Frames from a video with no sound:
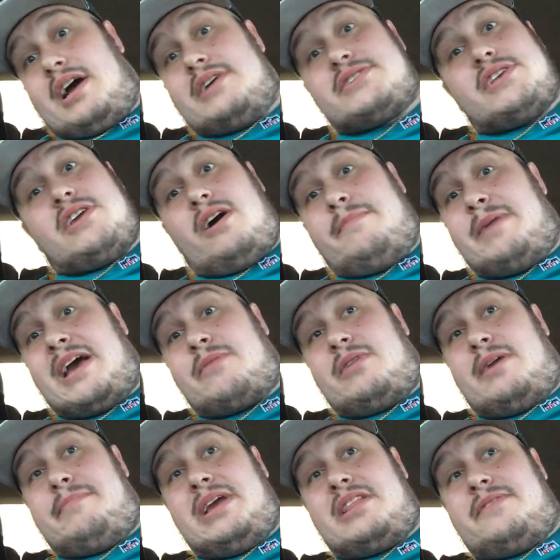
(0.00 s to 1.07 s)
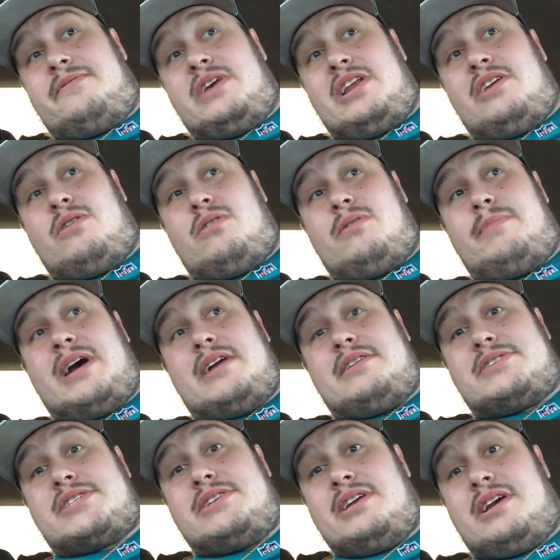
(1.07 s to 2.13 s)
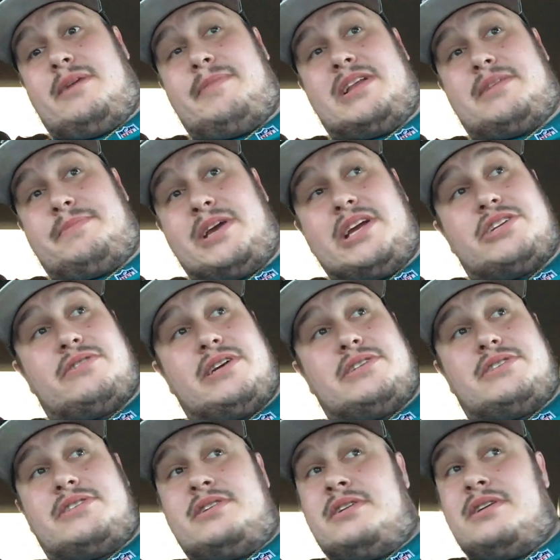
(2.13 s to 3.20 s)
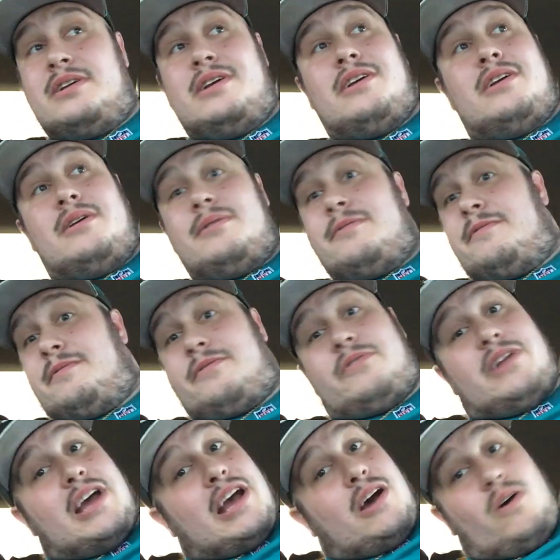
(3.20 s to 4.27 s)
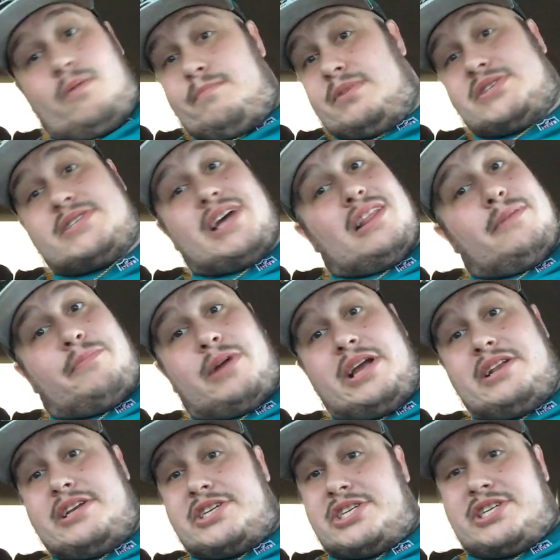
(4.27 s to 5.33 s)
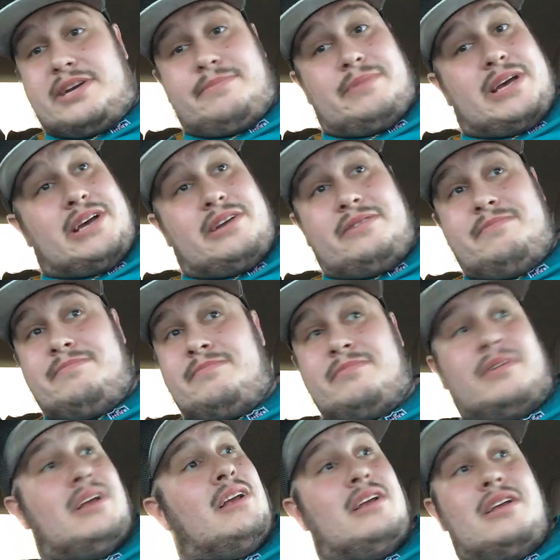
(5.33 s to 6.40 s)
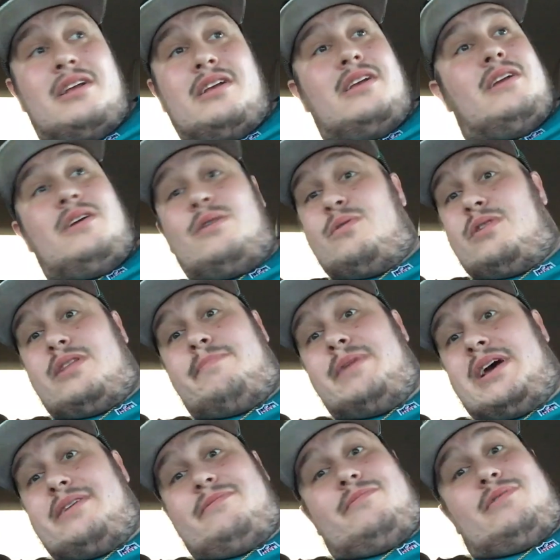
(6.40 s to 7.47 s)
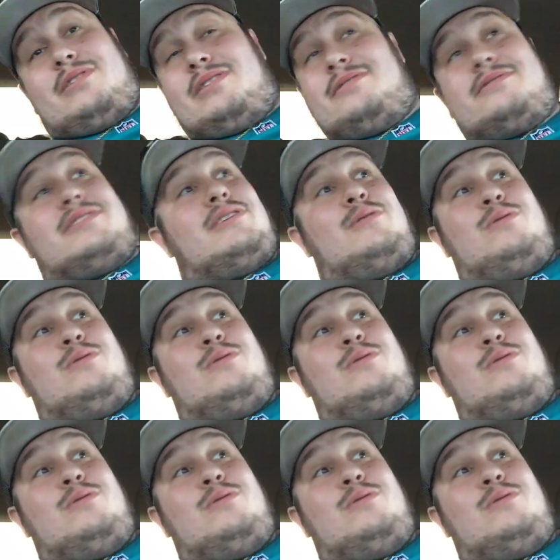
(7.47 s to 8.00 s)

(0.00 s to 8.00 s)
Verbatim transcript: I'll see y'all back when I make the video about the about the Patriots. But for now, I'm going to celebrate this shit, man. And the bet was